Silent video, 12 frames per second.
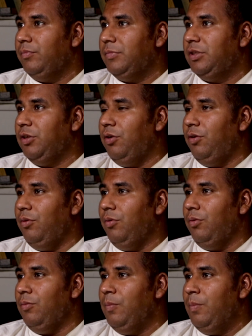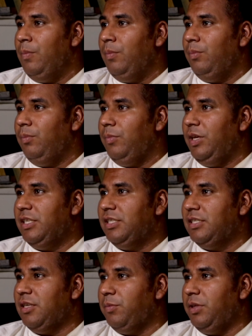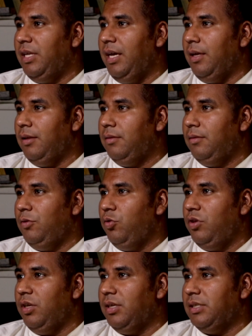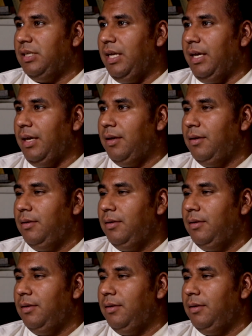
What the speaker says: So is this something that you think is like